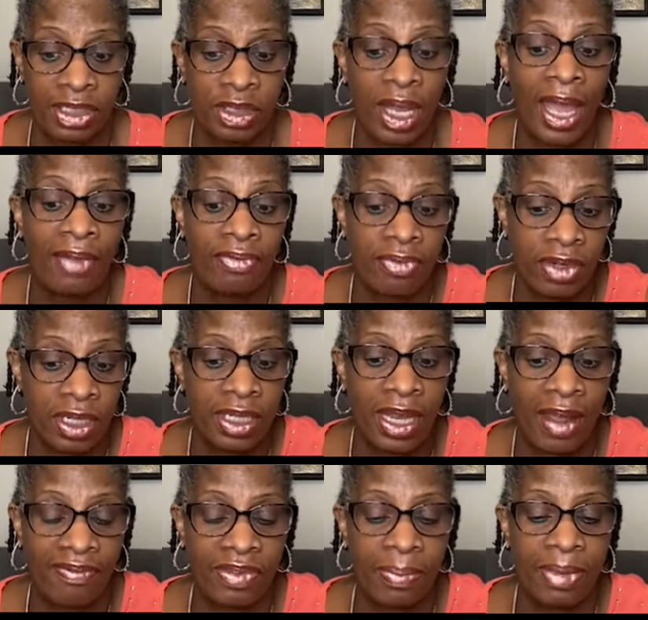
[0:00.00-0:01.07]
So I really
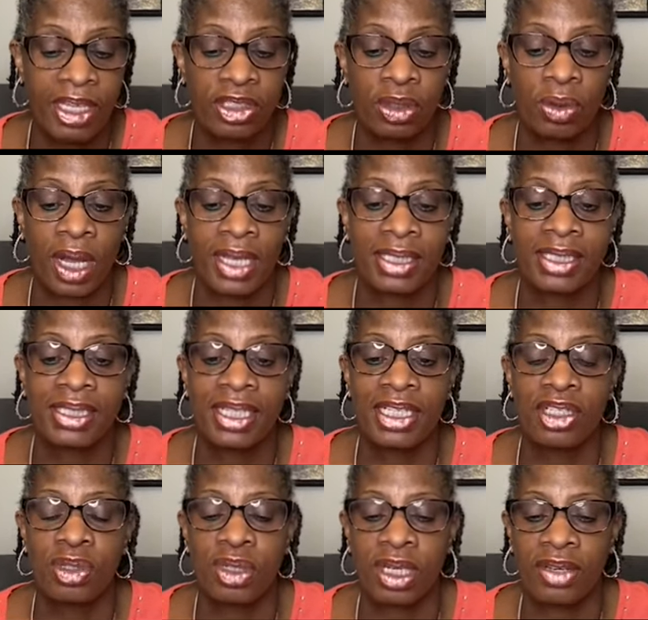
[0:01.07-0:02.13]
have to make sure I send
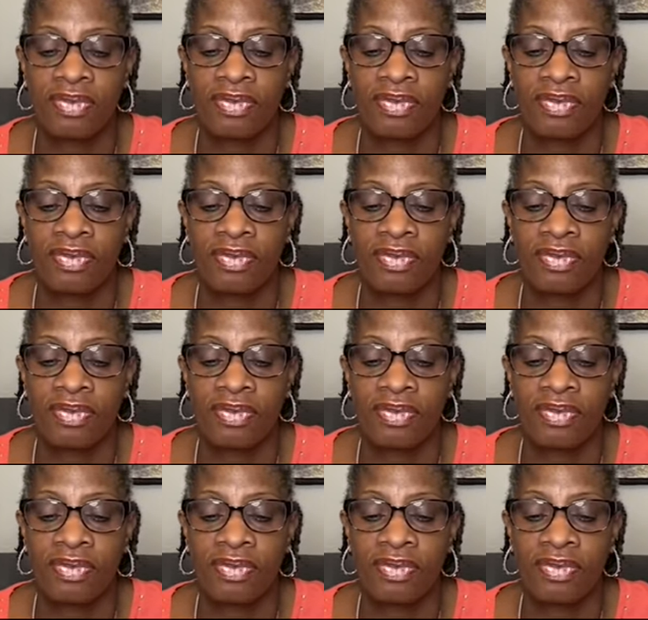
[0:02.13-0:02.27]
you their